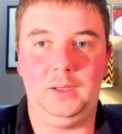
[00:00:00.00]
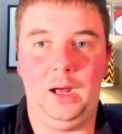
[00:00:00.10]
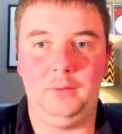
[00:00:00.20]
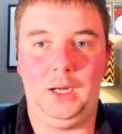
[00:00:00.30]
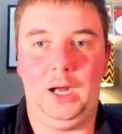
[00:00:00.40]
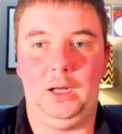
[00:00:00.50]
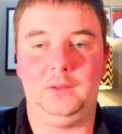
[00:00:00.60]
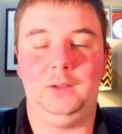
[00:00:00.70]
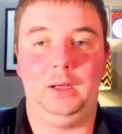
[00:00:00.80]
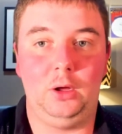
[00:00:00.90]
cover
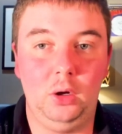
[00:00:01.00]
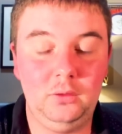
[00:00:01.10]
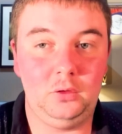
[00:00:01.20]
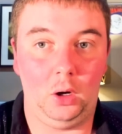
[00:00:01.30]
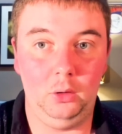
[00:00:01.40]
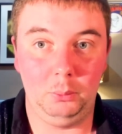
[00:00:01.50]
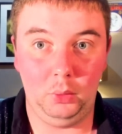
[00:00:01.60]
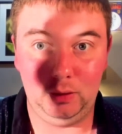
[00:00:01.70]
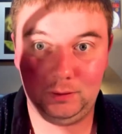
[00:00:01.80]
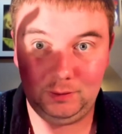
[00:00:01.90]
arts and Joan
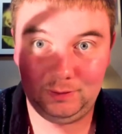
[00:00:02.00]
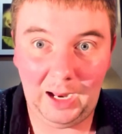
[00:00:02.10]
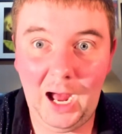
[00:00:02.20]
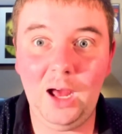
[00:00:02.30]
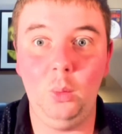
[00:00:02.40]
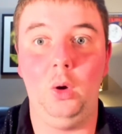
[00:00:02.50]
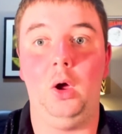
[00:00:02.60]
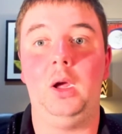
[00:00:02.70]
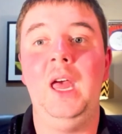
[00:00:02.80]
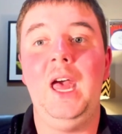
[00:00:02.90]
Boyce's
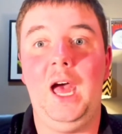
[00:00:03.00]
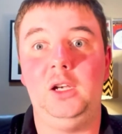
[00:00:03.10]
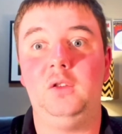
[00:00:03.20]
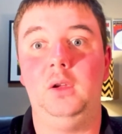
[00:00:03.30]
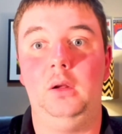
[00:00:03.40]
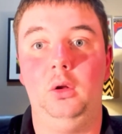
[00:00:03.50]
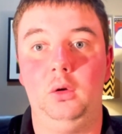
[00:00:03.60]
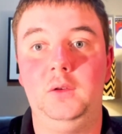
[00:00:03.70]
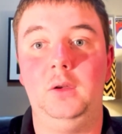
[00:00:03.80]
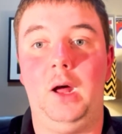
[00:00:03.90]
artwork actually
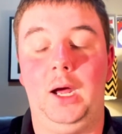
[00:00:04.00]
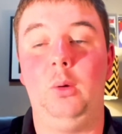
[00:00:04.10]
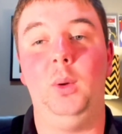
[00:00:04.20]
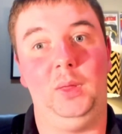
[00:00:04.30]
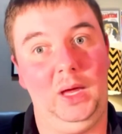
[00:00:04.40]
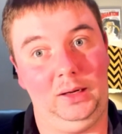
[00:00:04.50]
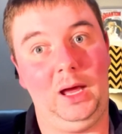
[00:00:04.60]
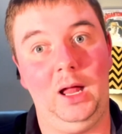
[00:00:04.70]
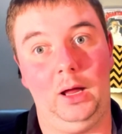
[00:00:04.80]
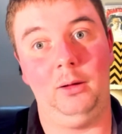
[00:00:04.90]
looks like without
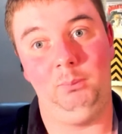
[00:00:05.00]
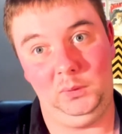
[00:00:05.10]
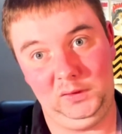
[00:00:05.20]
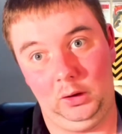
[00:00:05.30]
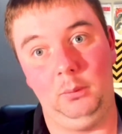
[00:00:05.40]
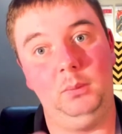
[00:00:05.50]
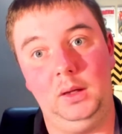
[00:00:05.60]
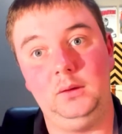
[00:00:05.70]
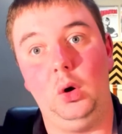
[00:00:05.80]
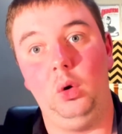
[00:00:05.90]
colour. So
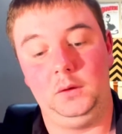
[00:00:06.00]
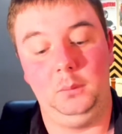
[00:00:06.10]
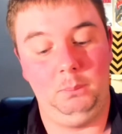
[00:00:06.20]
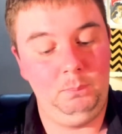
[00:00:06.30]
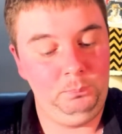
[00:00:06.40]
it's awesome.